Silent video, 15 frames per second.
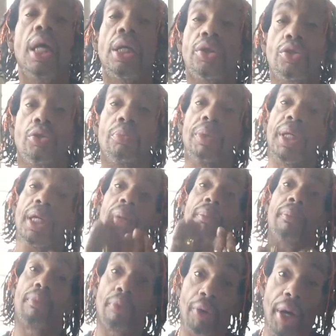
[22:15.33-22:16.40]
to be in
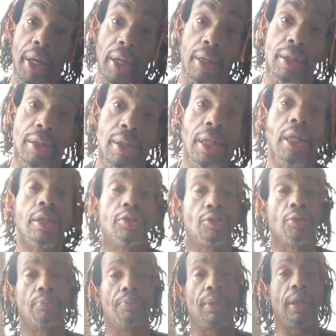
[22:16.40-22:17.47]
prayer, to
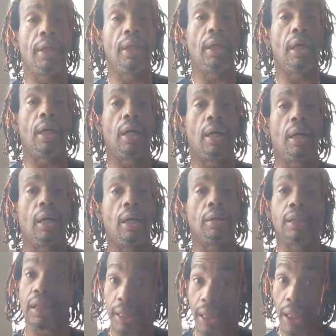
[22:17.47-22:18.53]
be
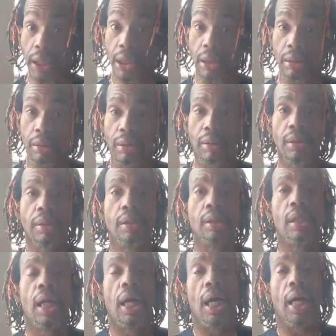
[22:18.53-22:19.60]
still,
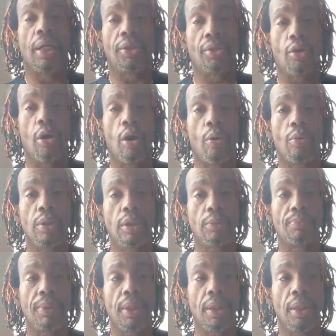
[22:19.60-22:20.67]
and to always
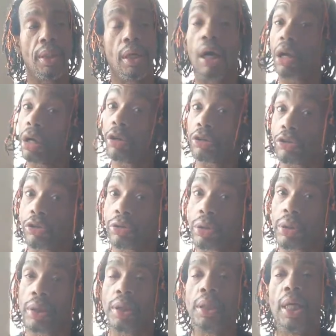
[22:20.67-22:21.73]
be alert.
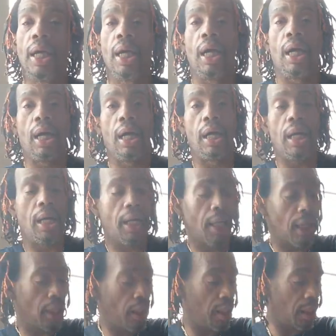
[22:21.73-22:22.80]

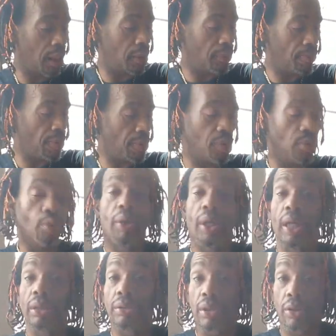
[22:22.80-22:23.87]
And as a person
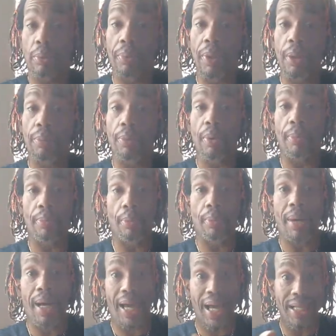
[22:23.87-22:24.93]
who heals other people and
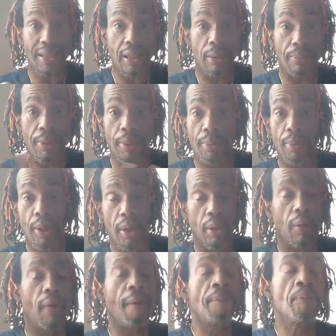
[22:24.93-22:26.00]
put my hands on people
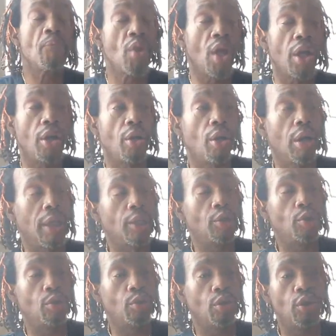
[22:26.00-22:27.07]
here, you know,
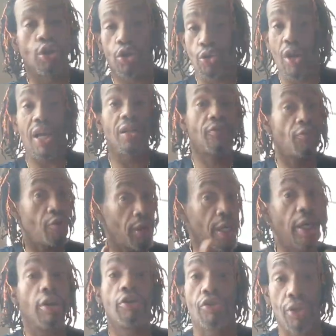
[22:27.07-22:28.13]
you're transferring
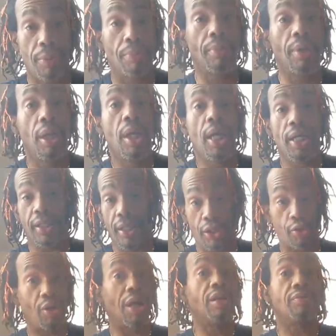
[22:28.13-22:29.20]
energy. It's a
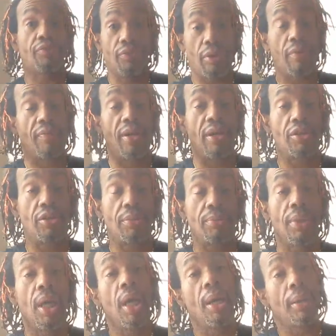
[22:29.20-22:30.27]
transfer of energy.
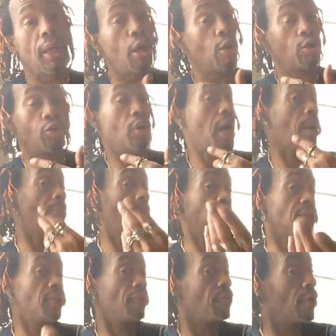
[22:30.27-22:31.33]
It also happens on
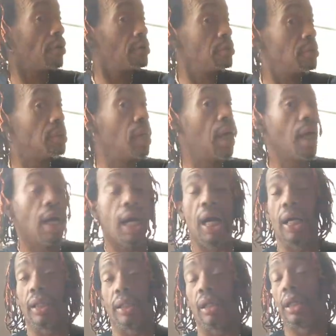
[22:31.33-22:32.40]
the phone,
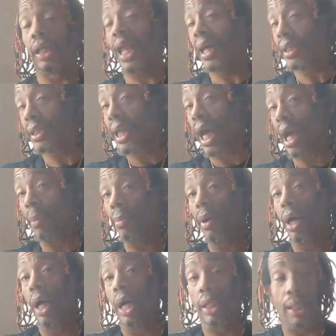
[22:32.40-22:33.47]
on the laptop,
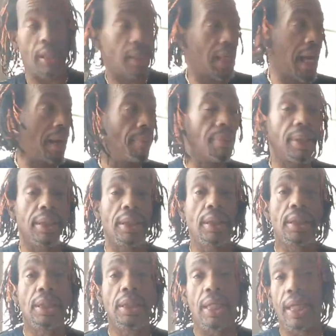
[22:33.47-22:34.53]
the tablet.
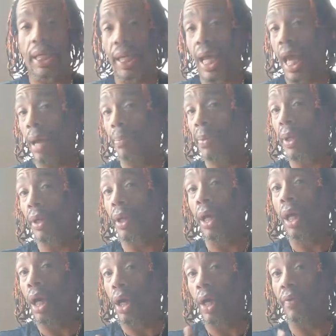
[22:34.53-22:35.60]
It can happen
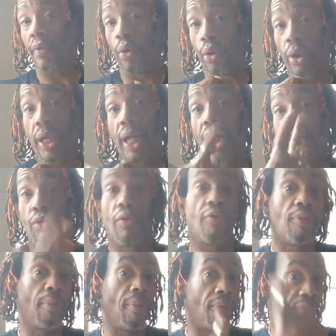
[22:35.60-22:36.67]
if you're looking at you
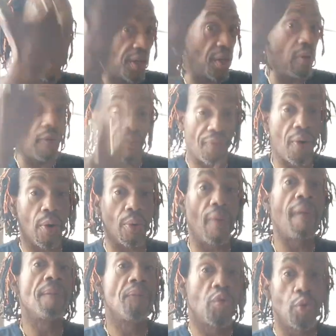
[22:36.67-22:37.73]
from a video phone.
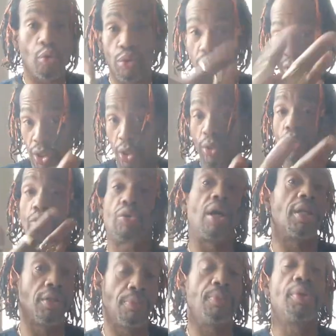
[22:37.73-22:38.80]
You can still
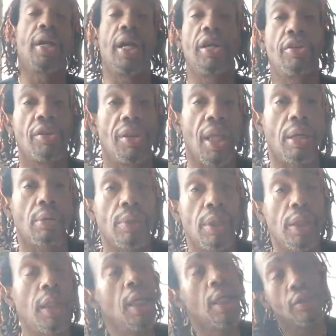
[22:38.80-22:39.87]
transmute energy that way.
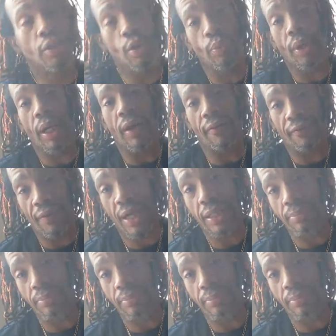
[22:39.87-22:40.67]
So when I find